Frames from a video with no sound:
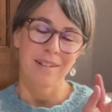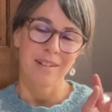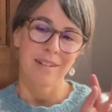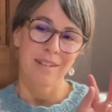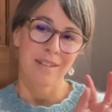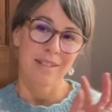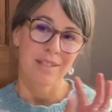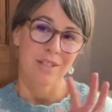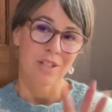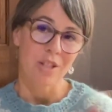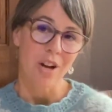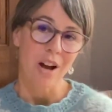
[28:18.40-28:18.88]

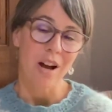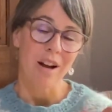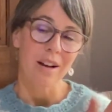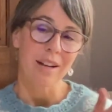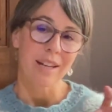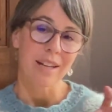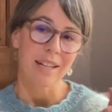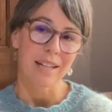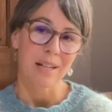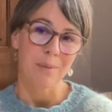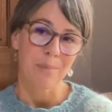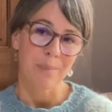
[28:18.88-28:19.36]
sock
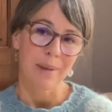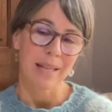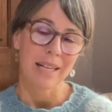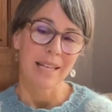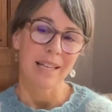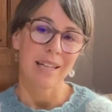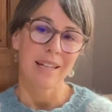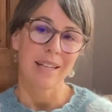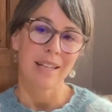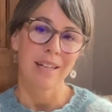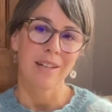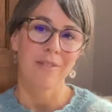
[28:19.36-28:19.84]
and a
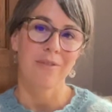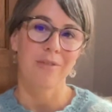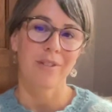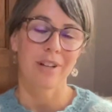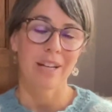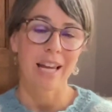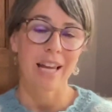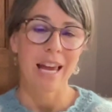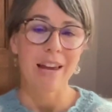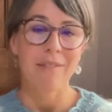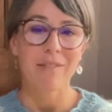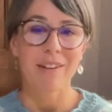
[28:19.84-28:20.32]
mini for
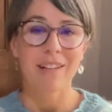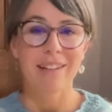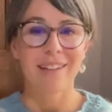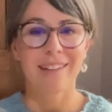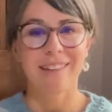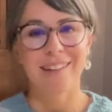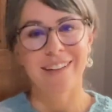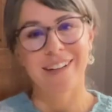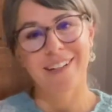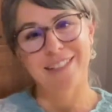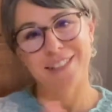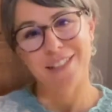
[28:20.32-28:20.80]
Kevin,
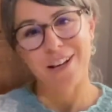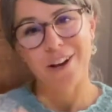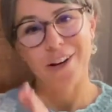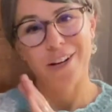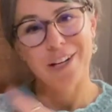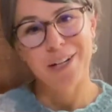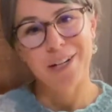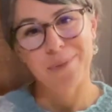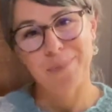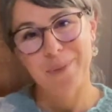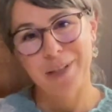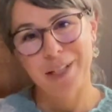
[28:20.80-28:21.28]
and then a sock
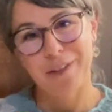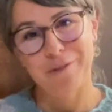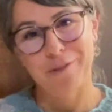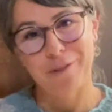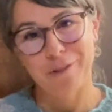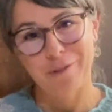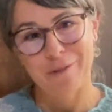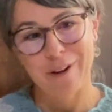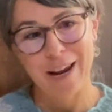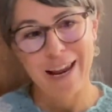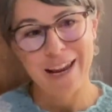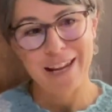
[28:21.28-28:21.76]
and a mini for
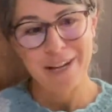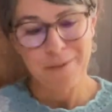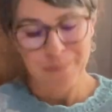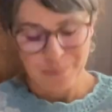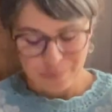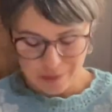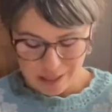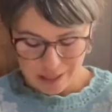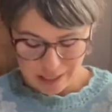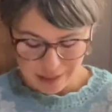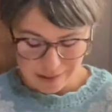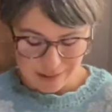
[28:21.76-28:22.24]
Ray.
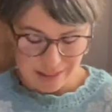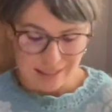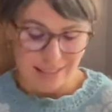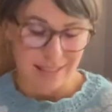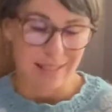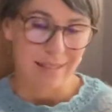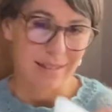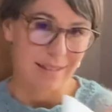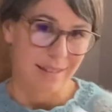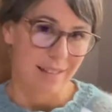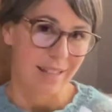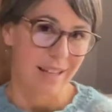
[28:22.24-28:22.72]
And this
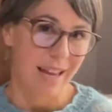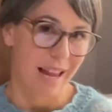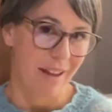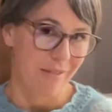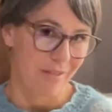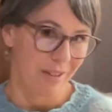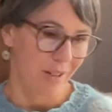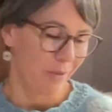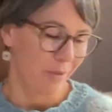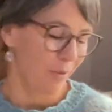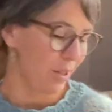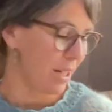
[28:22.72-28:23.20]
is the
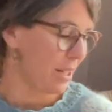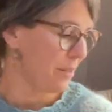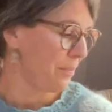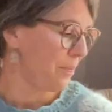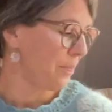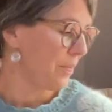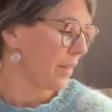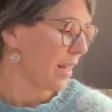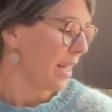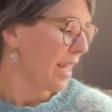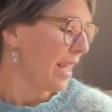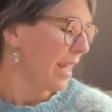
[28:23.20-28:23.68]
Kevin one.
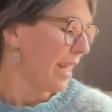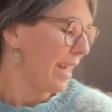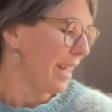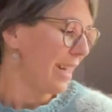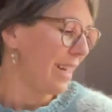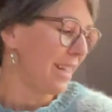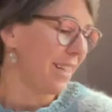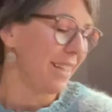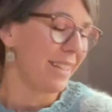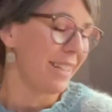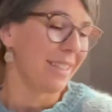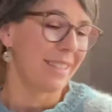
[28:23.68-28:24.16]

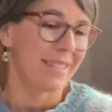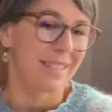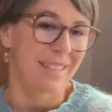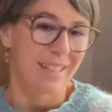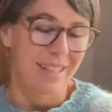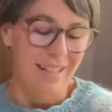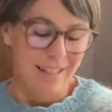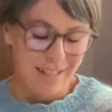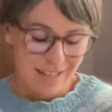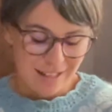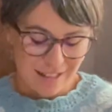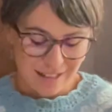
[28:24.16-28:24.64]
And
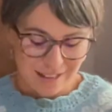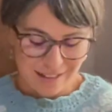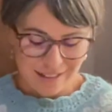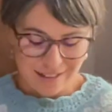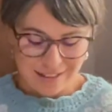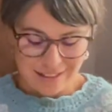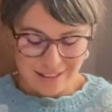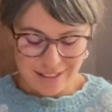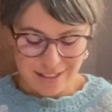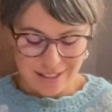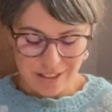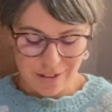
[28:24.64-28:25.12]

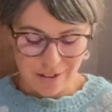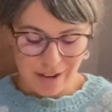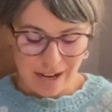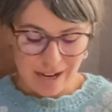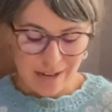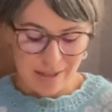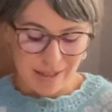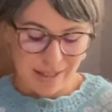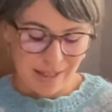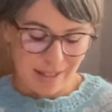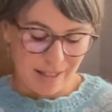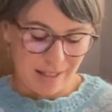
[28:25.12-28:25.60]
so
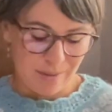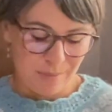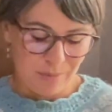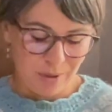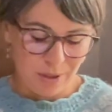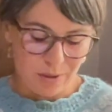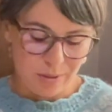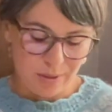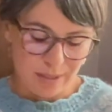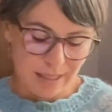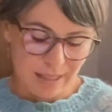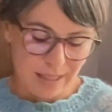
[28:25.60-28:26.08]
I am
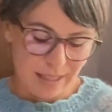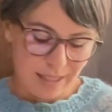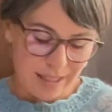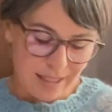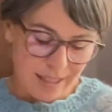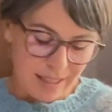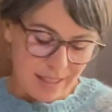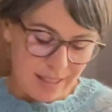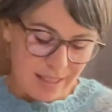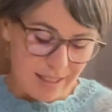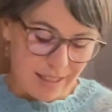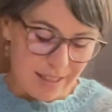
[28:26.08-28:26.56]

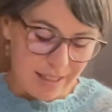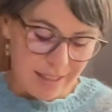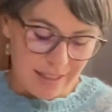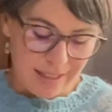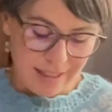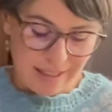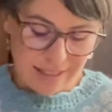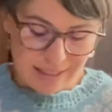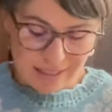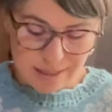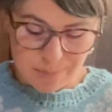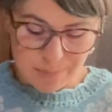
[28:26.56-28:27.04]
using
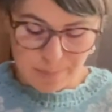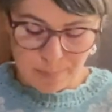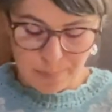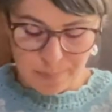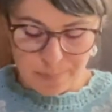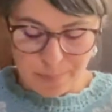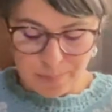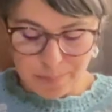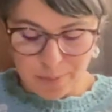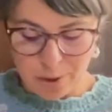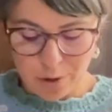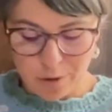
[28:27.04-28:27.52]
this
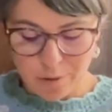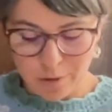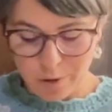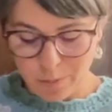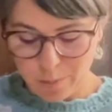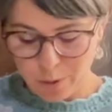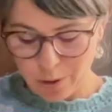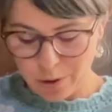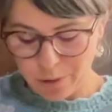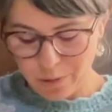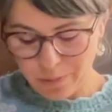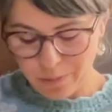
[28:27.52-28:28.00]
beautiful
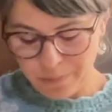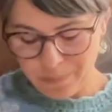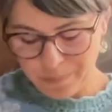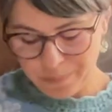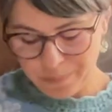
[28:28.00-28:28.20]
blue.